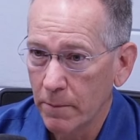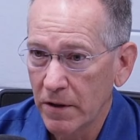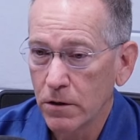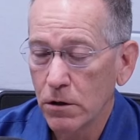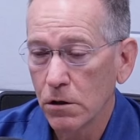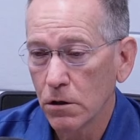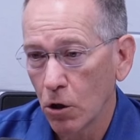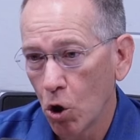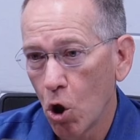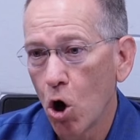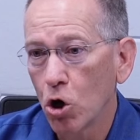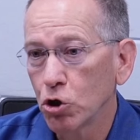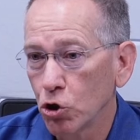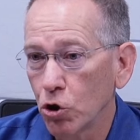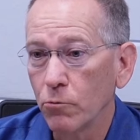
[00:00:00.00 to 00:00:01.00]
I mean, this is a
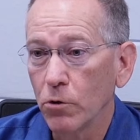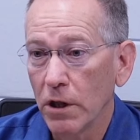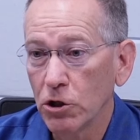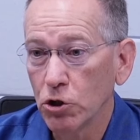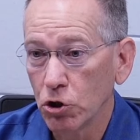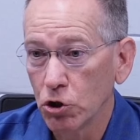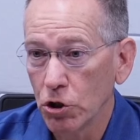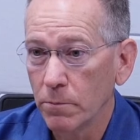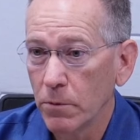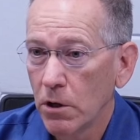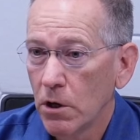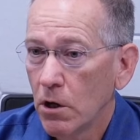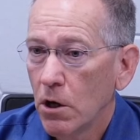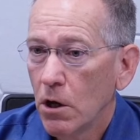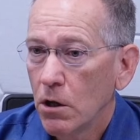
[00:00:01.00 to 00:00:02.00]
long-term relationship, mm.